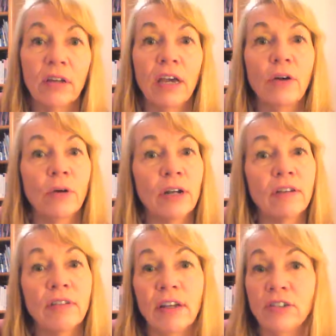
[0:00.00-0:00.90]
an
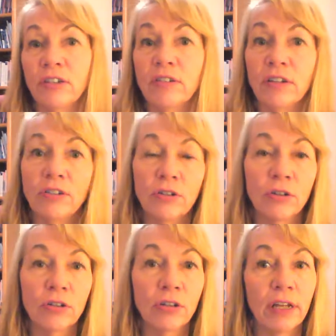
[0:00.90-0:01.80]
organization's
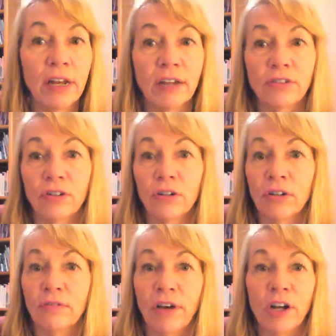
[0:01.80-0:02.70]
internal and external
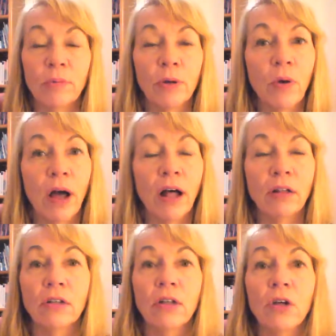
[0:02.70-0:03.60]
environment well,